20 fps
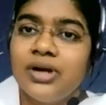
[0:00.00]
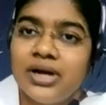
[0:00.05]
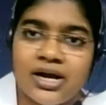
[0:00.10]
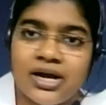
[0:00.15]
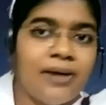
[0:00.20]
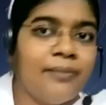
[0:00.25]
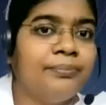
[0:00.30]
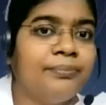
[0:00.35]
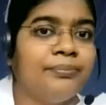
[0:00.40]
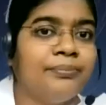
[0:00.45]

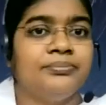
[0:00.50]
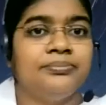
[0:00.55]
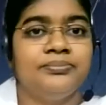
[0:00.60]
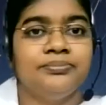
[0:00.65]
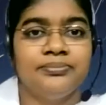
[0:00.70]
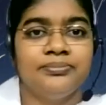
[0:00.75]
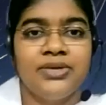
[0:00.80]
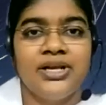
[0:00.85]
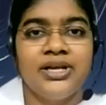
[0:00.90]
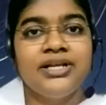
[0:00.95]
Come,
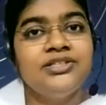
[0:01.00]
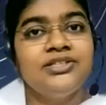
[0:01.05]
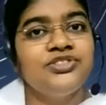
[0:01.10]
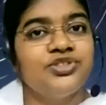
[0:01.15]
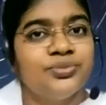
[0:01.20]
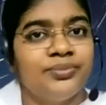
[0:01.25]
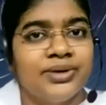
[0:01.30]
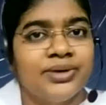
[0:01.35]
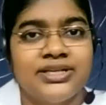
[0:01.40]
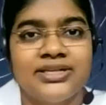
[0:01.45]

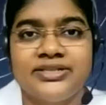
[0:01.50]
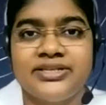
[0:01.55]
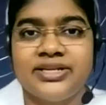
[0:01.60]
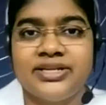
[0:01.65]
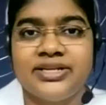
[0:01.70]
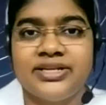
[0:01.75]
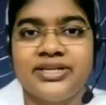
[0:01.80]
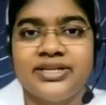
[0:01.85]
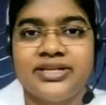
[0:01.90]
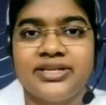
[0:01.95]
let's
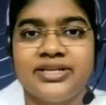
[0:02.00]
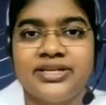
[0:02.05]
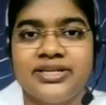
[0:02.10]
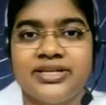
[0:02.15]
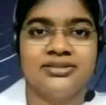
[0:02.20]
meditate.